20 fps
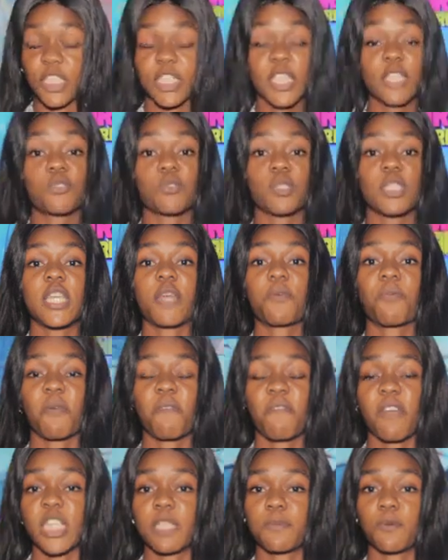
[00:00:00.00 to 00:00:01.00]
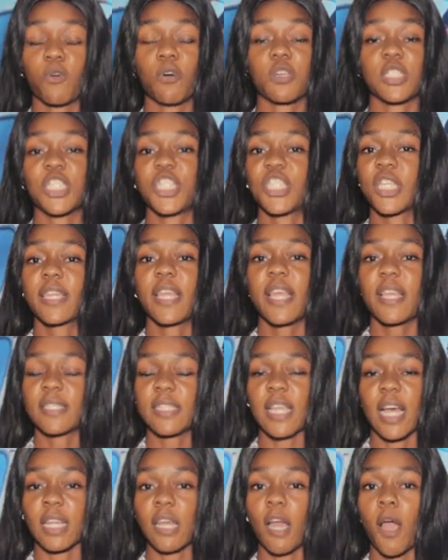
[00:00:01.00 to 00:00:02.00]
just to take revenge because she
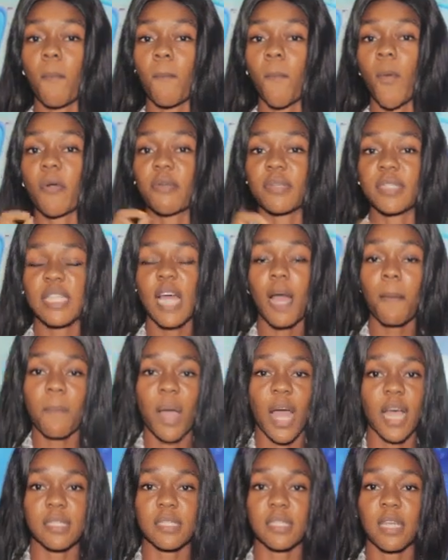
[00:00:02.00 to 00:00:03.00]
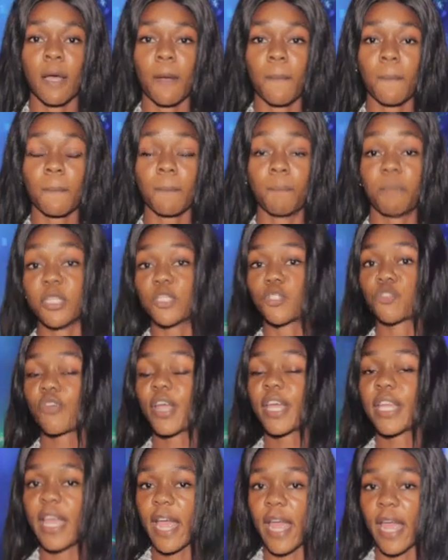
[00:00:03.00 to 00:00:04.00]
thinks that Maurice Sam has
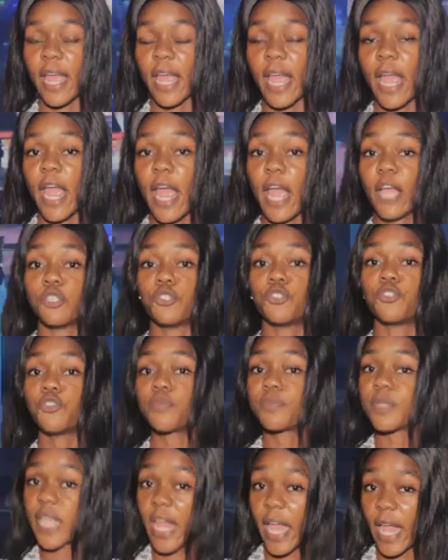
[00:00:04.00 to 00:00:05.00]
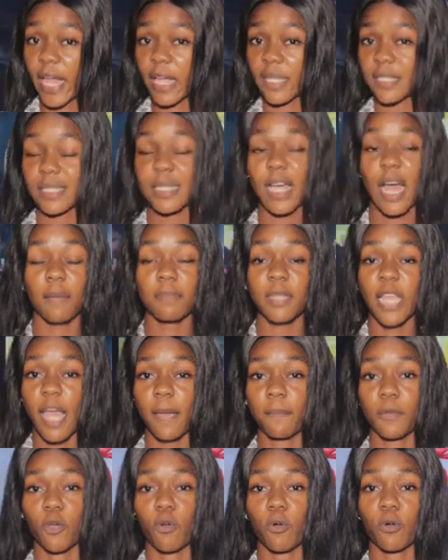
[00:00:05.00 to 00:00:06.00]
betrayed her and duped her, scammed
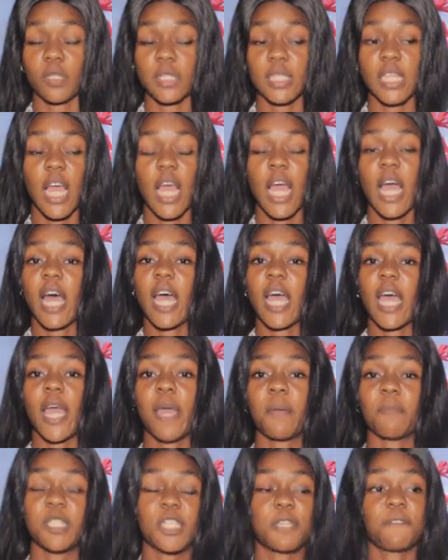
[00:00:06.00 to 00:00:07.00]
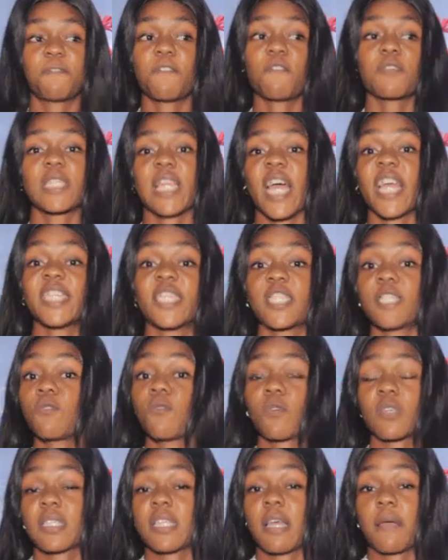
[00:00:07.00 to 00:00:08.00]
her because she feels like she
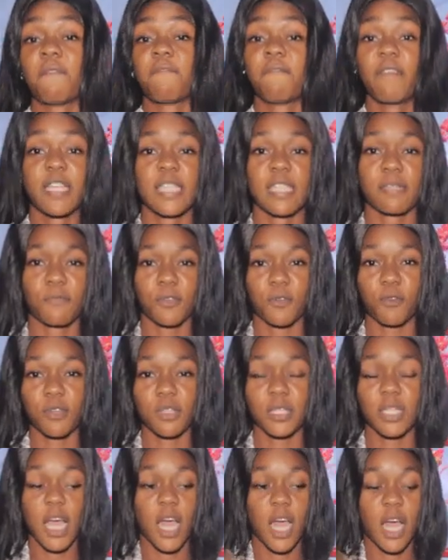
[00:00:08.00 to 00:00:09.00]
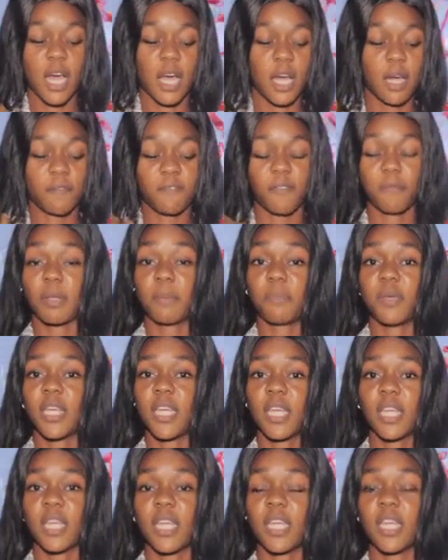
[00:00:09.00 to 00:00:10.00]
was their victim because from the
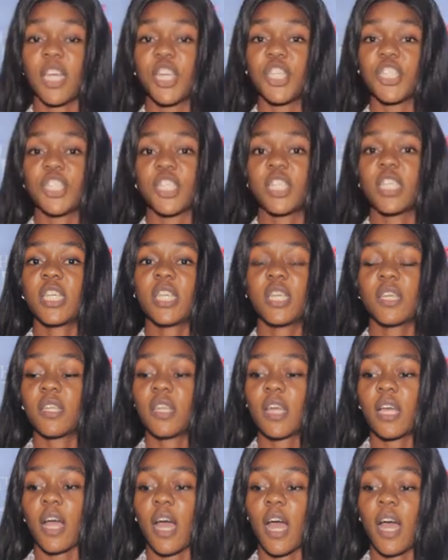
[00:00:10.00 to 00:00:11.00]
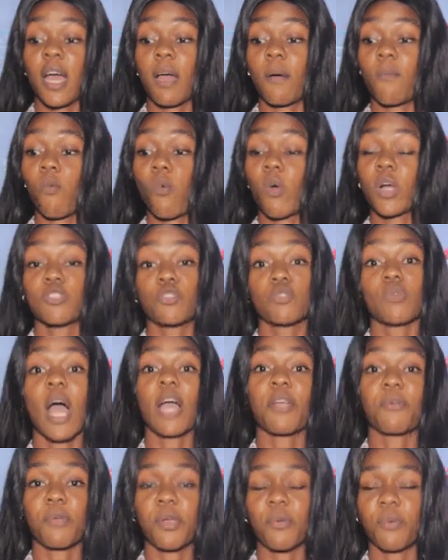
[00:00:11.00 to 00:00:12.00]
beginning she didn't want
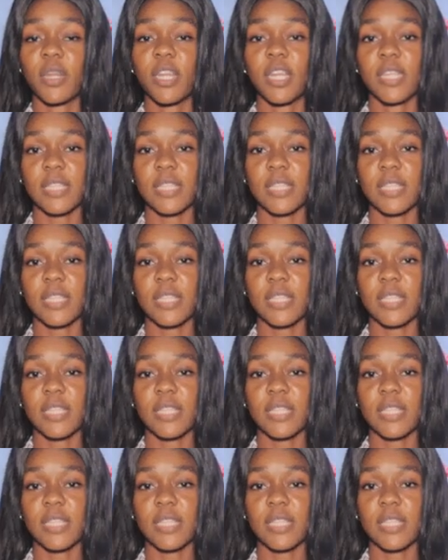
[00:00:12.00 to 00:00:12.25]
to agree with